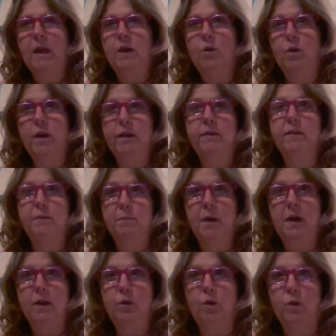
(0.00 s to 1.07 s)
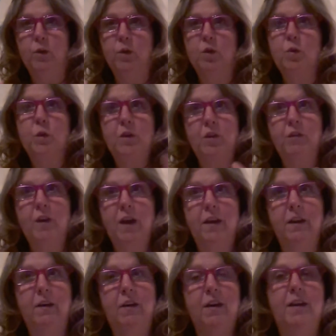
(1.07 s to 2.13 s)
Grace's pot holders, which have
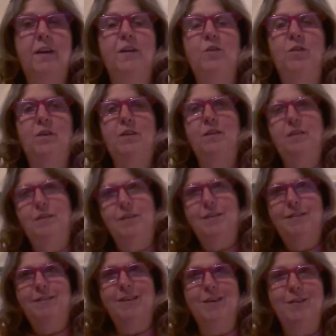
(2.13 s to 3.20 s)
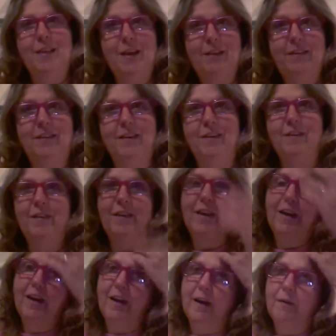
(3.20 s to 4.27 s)
gotten a lot of interest. So that's good.
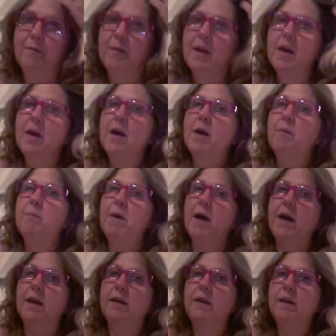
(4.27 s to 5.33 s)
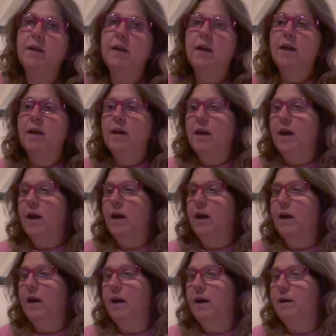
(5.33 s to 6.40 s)
But
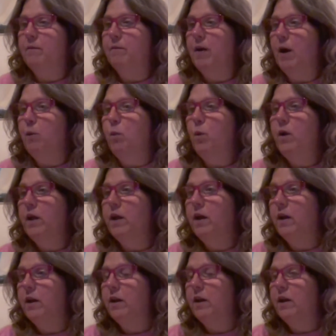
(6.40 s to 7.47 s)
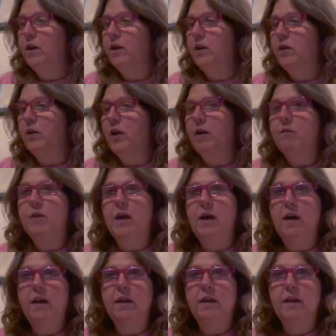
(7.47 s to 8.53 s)
I've
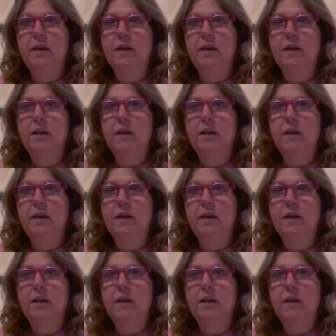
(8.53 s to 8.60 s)
got